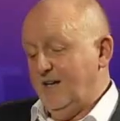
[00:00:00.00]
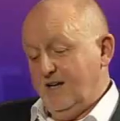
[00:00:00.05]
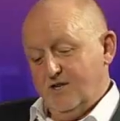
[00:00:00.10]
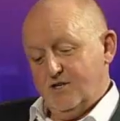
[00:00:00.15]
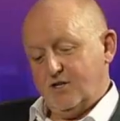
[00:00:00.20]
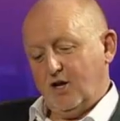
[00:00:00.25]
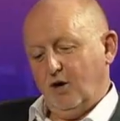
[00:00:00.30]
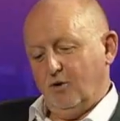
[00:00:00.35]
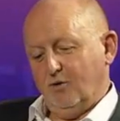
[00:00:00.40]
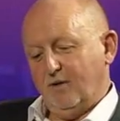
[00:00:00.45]

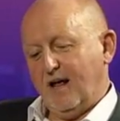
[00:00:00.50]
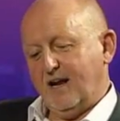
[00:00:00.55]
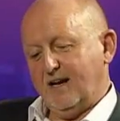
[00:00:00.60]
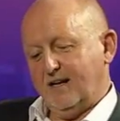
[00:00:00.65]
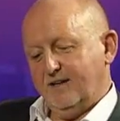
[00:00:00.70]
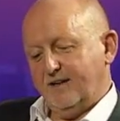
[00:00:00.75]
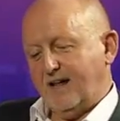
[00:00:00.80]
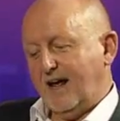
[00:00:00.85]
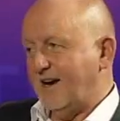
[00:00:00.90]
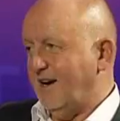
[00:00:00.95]
So
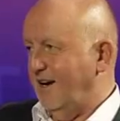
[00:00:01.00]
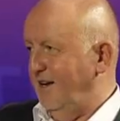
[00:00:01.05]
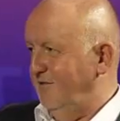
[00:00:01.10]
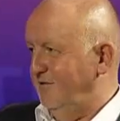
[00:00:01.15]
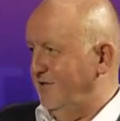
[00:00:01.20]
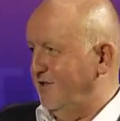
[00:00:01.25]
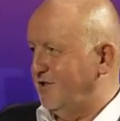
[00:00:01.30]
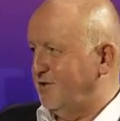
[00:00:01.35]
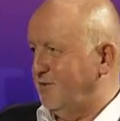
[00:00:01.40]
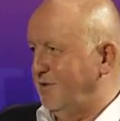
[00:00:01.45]
that
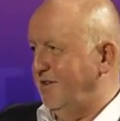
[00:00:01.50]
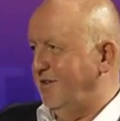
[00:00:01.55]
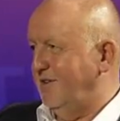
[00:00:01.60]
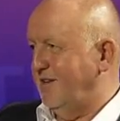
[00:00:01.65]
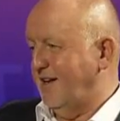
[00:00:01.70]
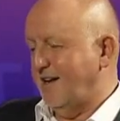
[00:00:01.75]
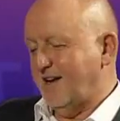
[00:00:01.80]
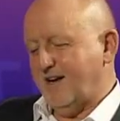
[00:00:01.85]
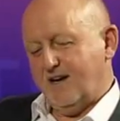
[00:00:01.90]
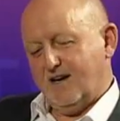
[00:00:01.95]
leaves us with
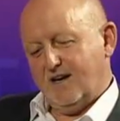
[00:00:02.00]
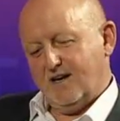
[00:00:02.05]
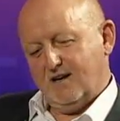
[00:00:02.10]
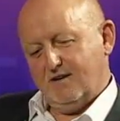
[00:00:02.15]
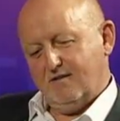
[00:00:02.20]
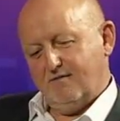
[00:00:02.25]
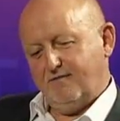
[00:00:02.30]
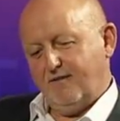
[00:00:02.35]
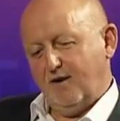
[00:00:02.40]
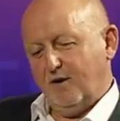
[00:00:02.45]

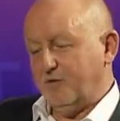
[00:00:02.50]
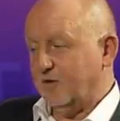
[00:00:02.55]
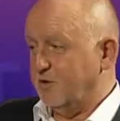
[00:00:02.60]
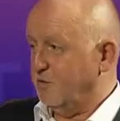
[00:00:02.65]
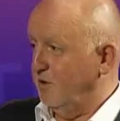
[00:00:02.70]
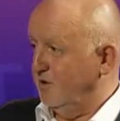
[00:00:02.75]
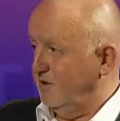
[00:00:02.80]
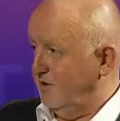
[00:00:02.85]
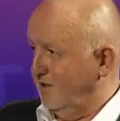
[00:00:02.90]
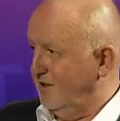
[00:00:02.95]
followers
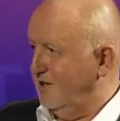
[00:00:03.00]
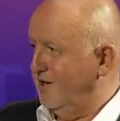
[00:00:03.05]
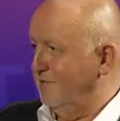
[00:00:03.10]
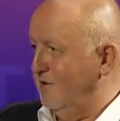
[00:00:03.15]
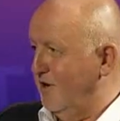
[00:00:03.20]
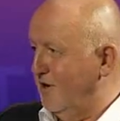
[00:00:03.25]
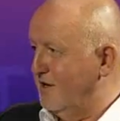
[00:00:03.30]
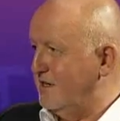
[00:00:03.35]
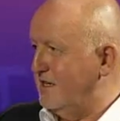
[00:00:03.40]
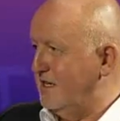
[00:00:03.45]
wanting
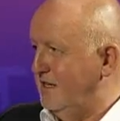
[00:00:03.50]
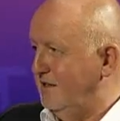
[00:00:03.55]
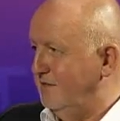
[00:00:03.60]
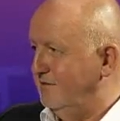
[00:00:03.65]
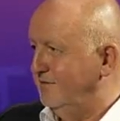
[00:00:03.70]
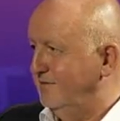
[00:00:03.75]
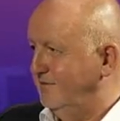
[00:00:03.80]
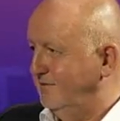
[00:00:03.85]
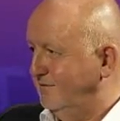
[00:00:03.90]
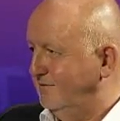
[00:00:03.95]
community,
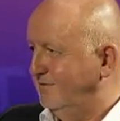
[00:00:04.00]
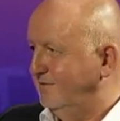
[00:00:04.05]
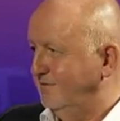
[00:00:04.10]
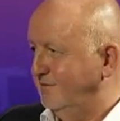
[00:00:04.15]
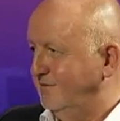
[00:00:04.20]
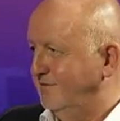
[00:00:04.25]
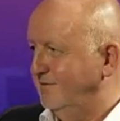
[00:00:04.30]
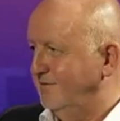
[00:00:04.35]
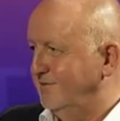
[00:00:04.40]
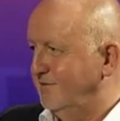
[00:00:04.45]

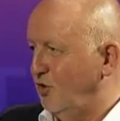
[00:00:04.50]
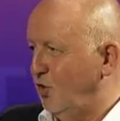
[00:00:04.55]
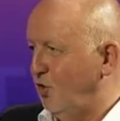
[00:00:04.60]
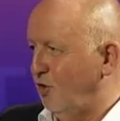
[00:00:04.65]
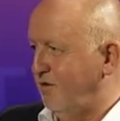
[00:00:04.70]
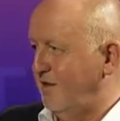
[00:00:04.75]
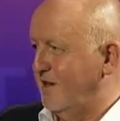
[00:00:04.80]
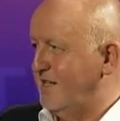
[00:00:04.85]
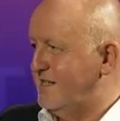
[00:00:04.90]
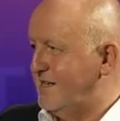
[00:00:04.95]

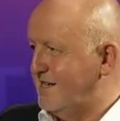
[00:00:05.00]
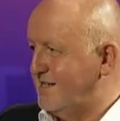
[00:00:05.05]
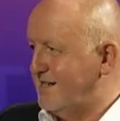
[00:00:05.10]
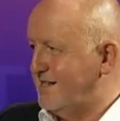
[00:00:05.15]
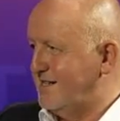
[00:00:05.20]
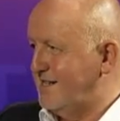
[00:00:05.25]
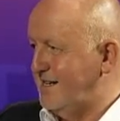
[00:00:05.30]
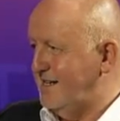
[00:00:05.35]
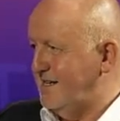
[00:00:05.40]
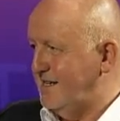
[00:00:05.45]

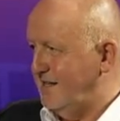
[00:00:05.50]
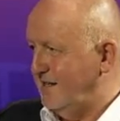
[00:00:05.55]
authenticity,